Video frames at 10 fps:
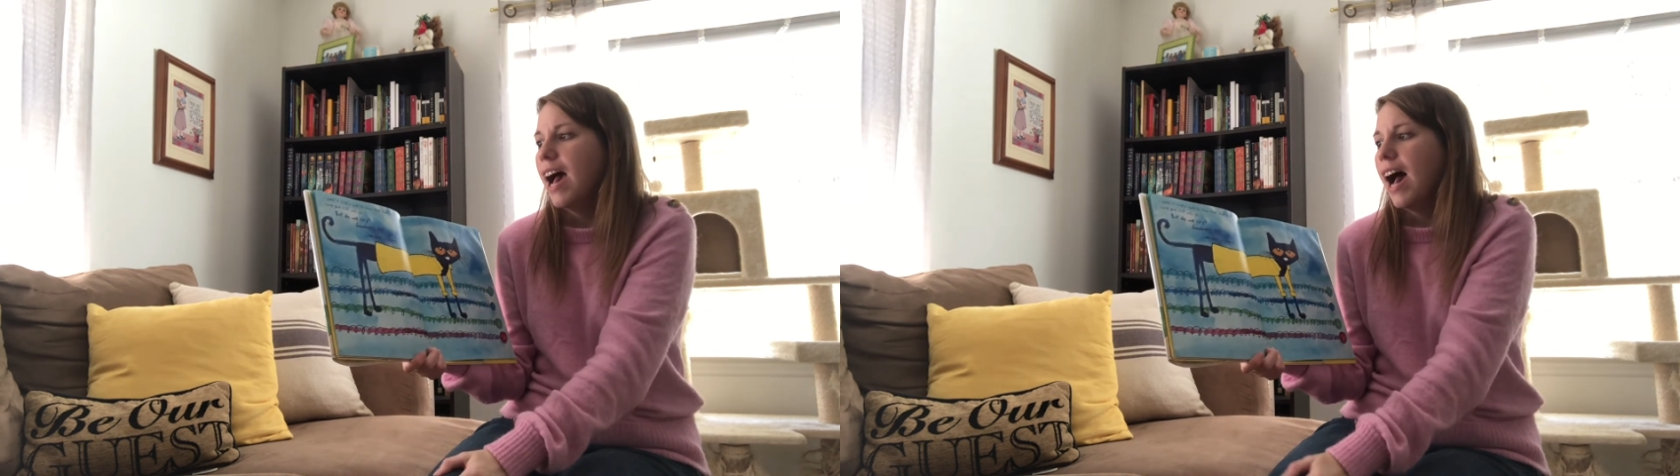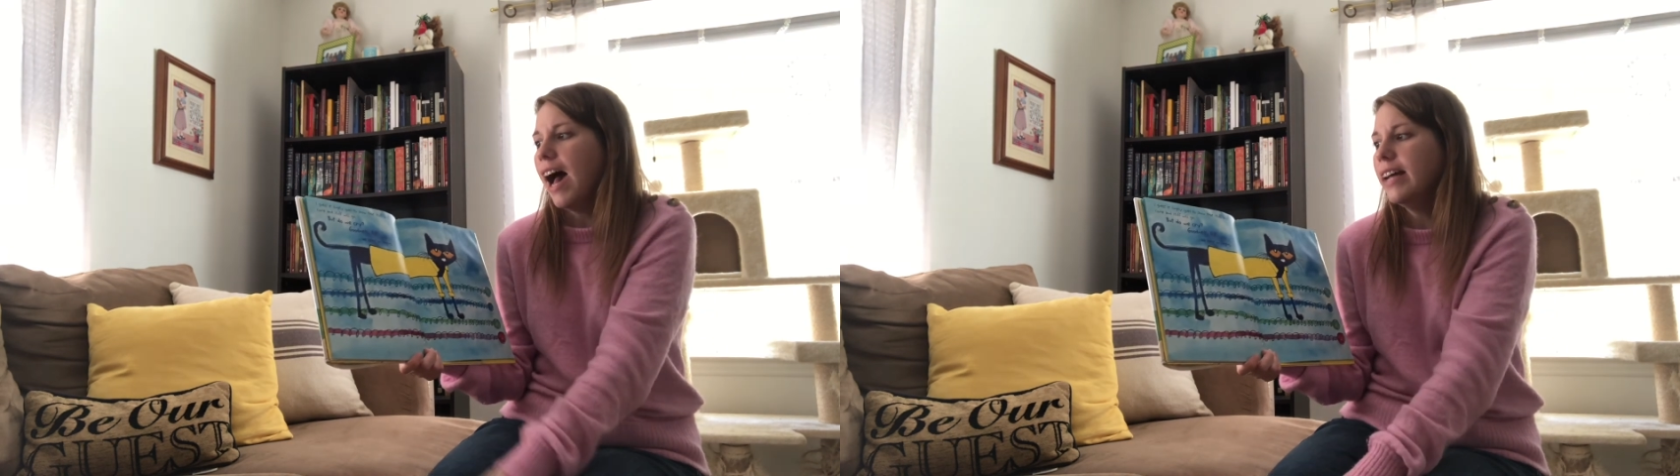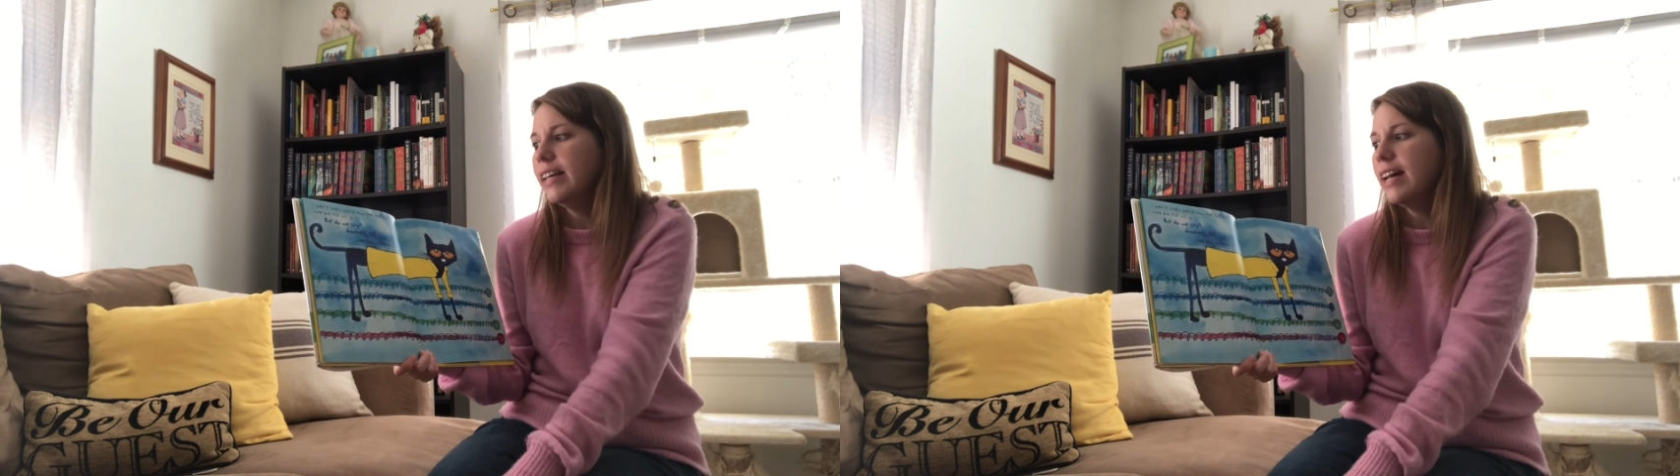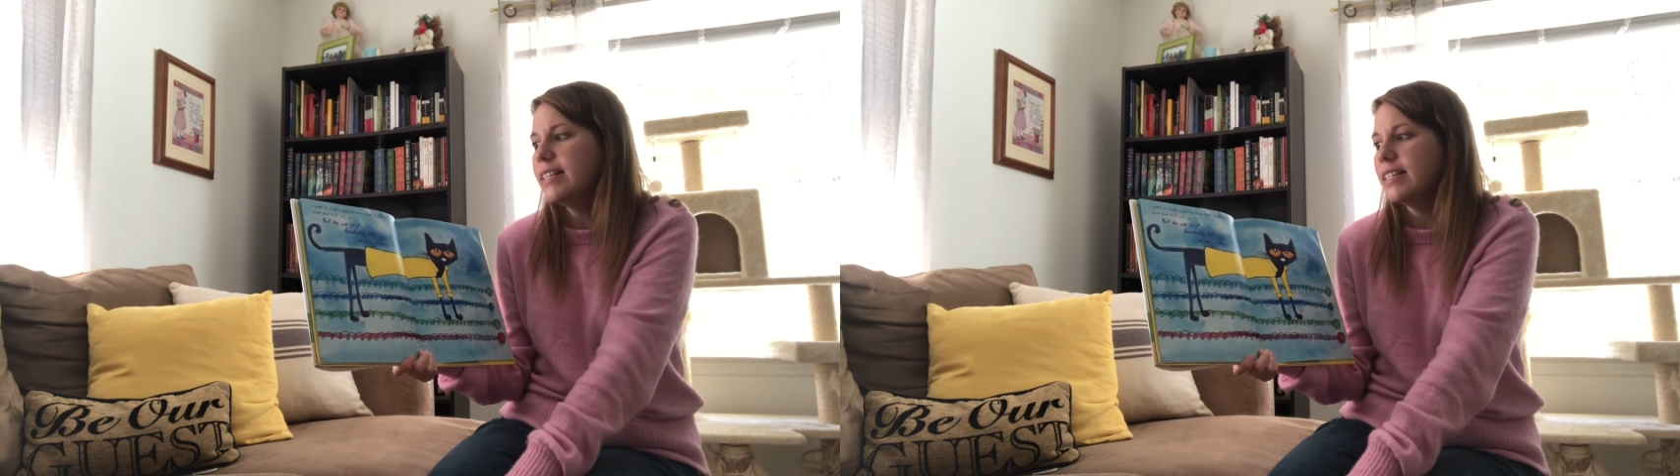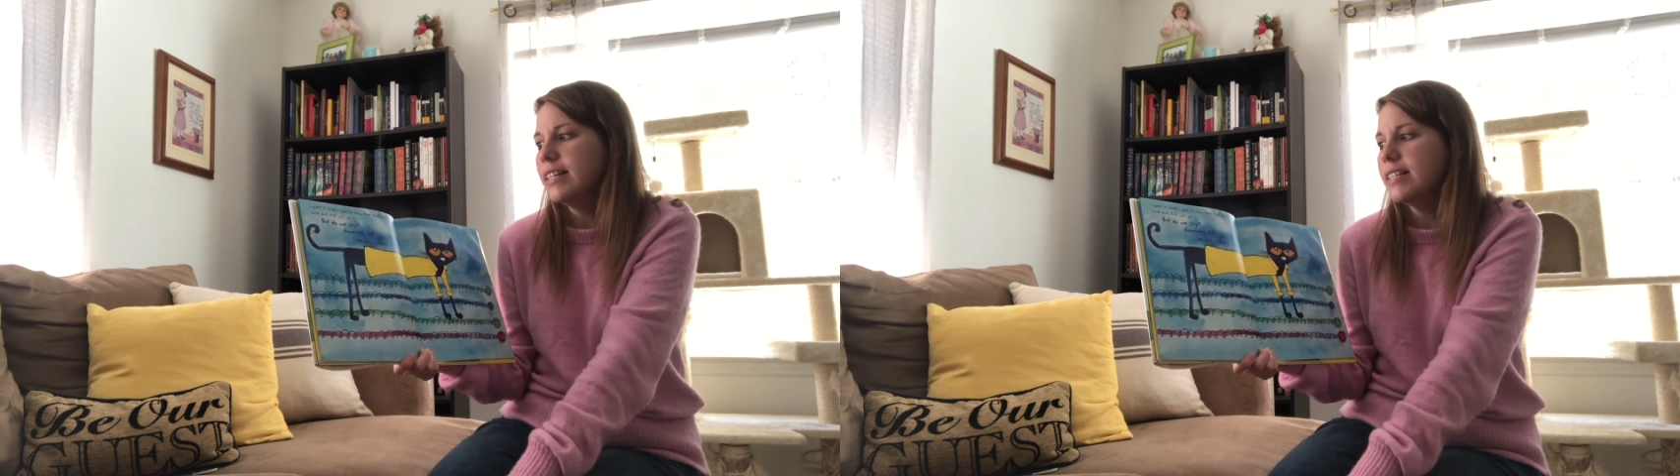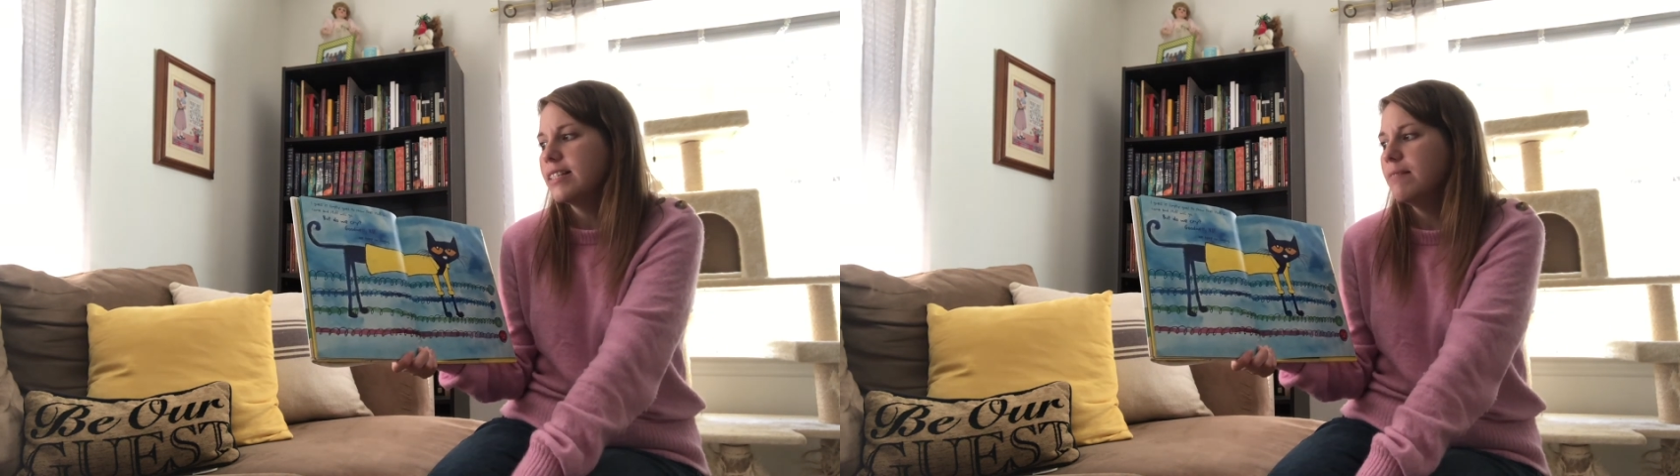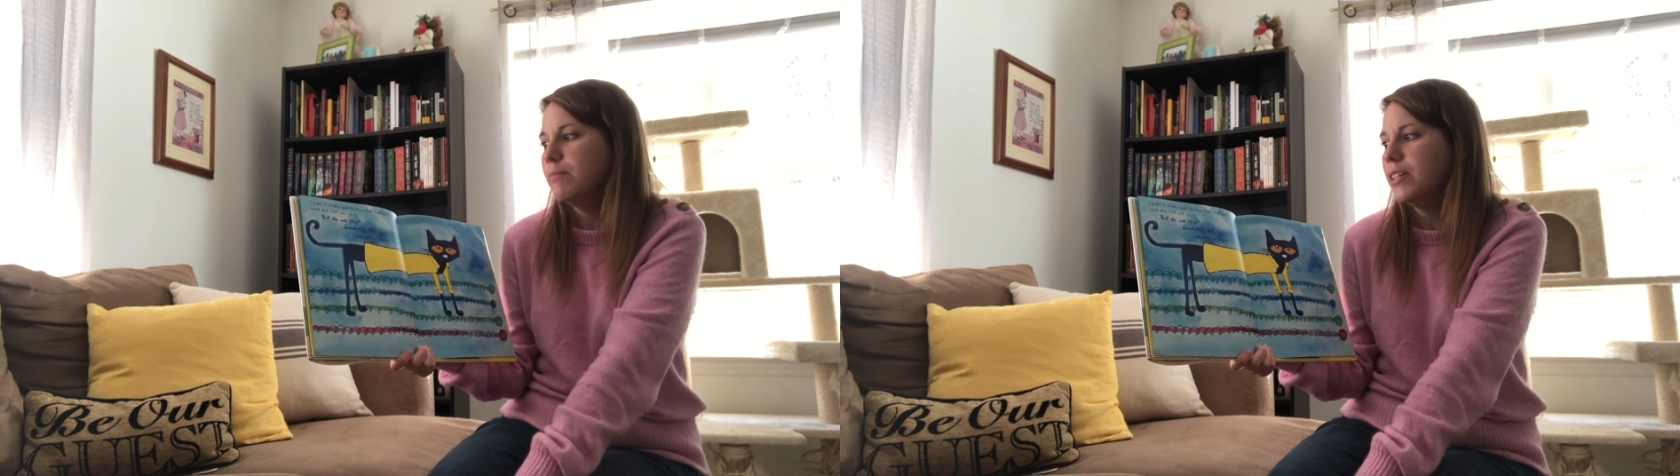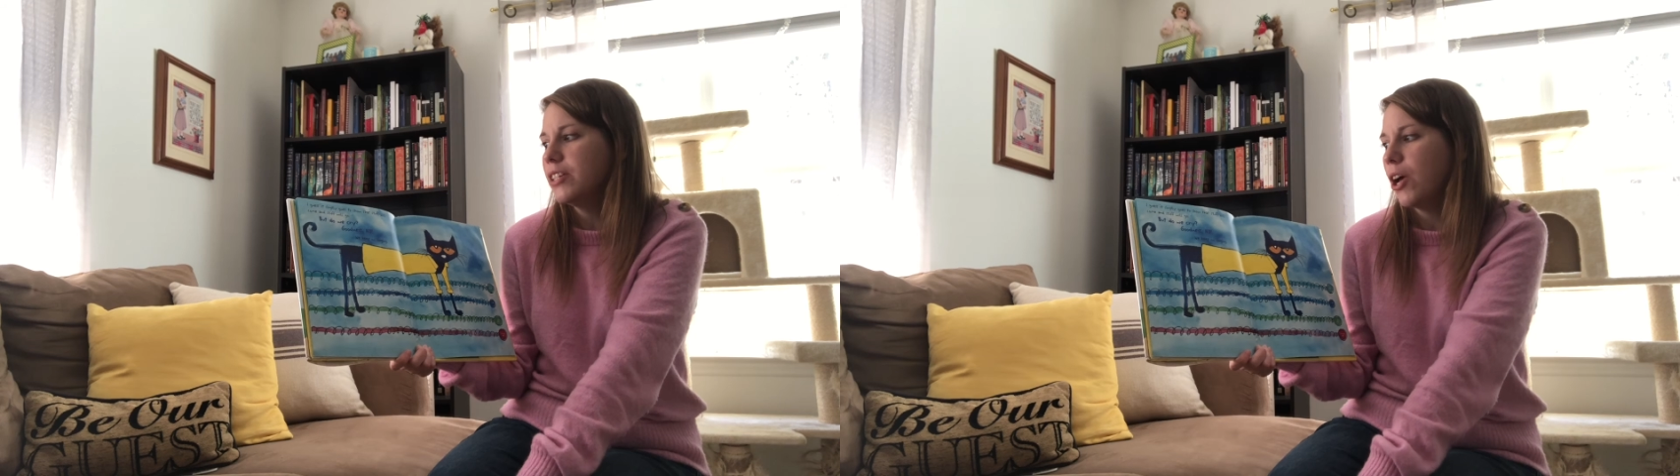I guess it
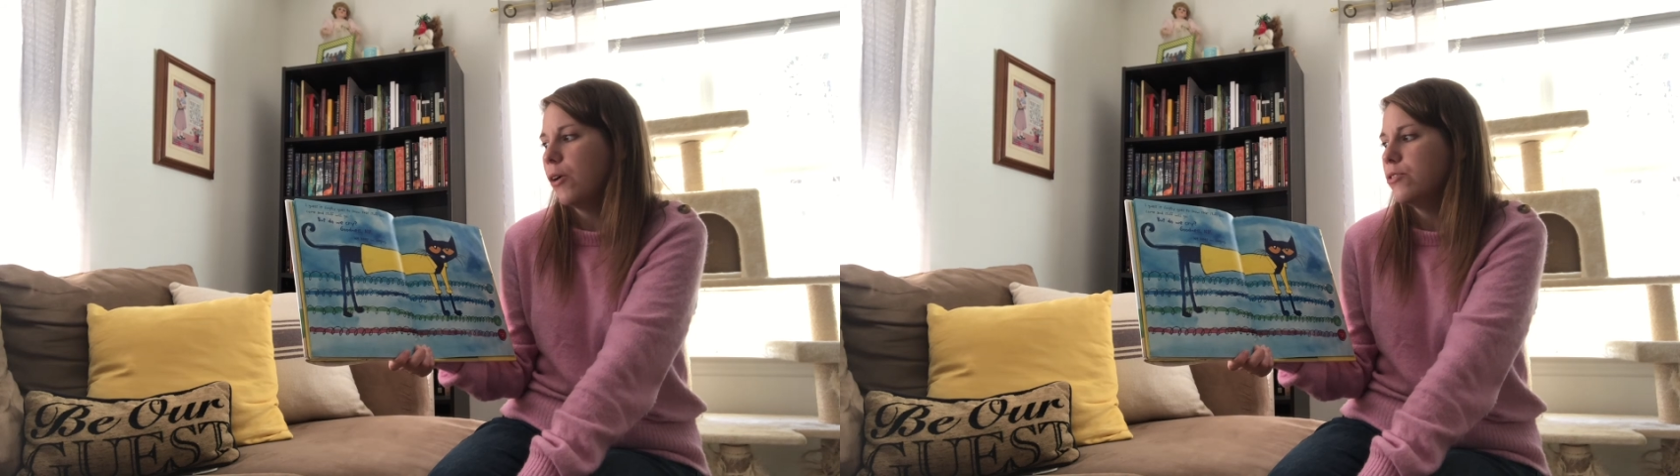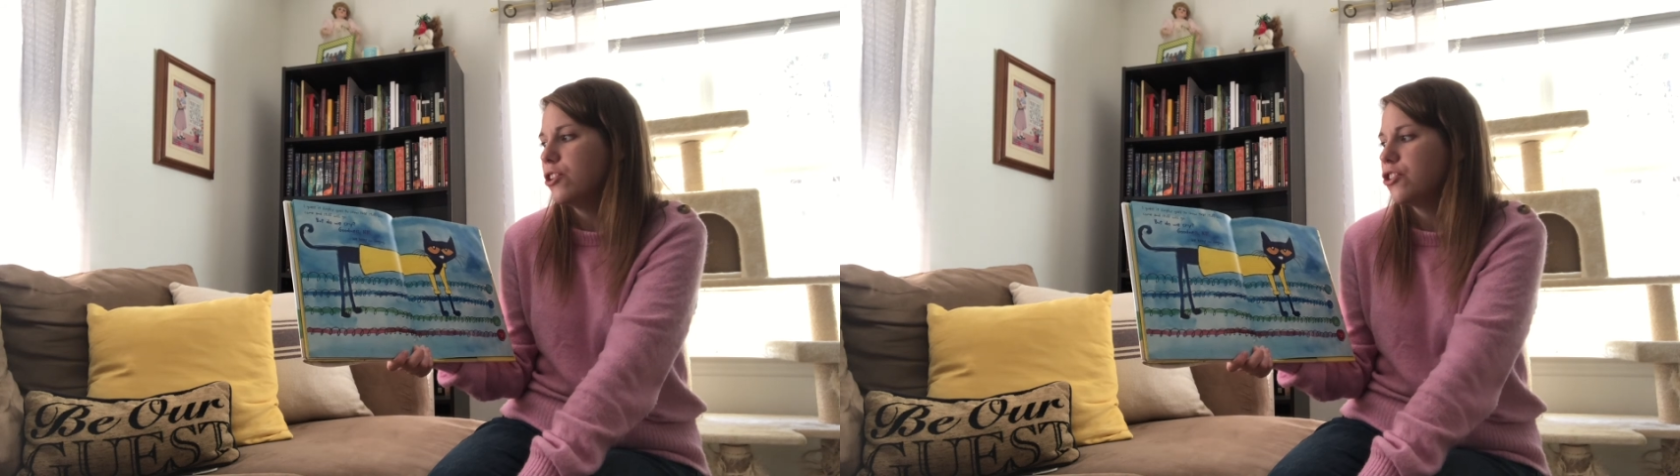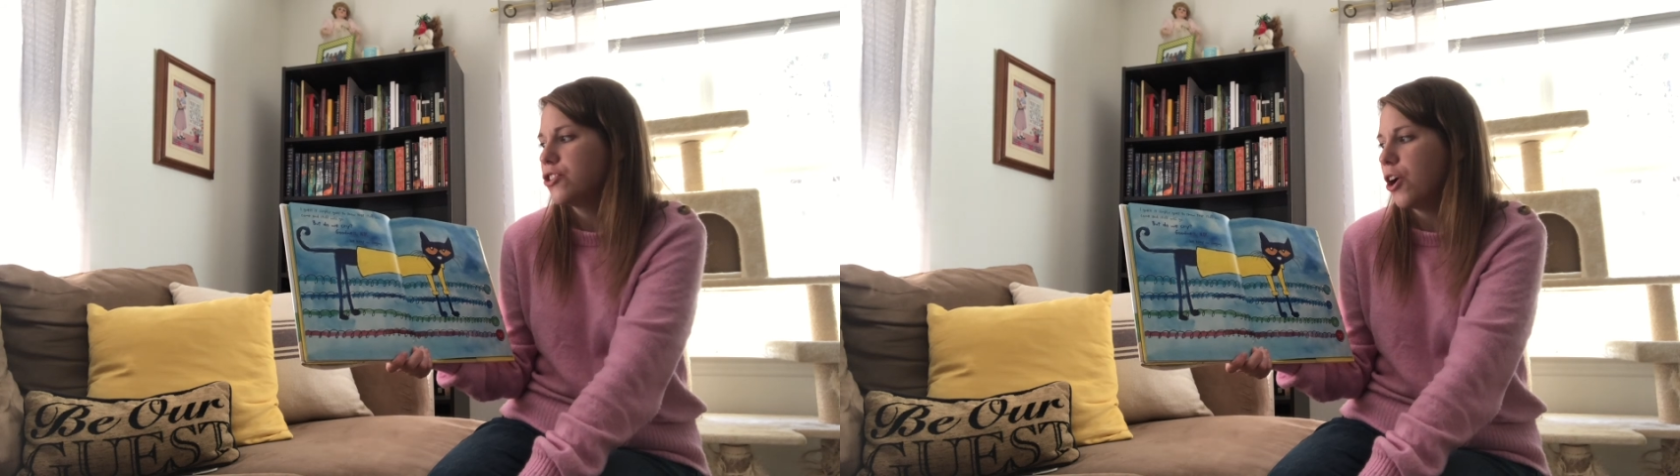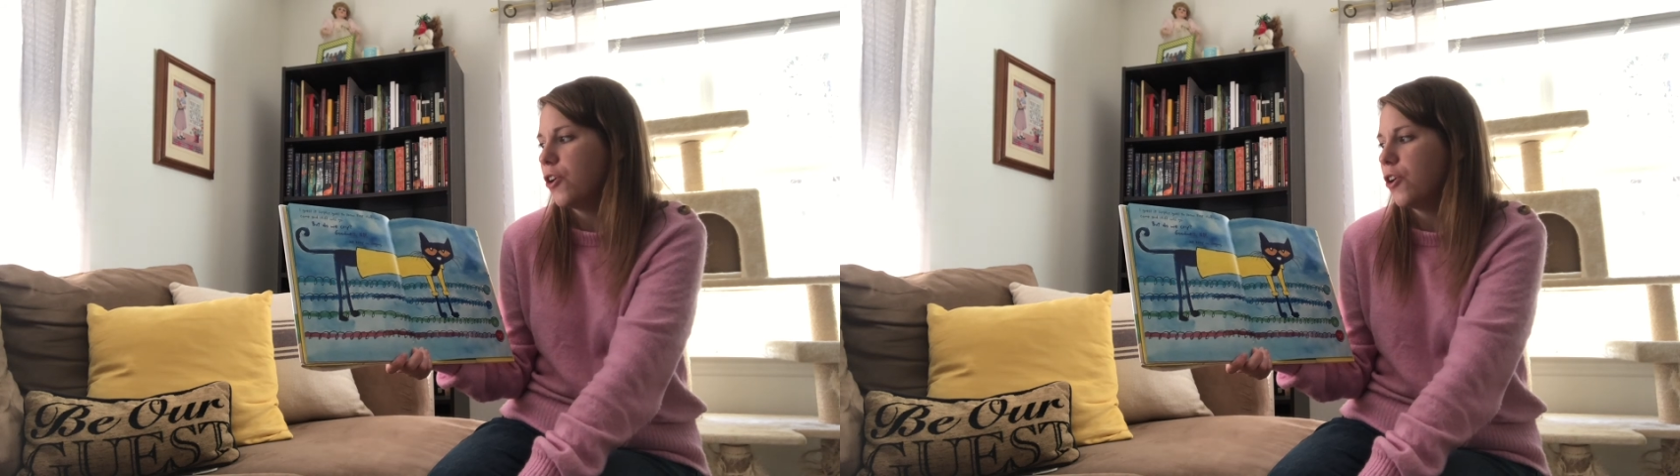simply goes to show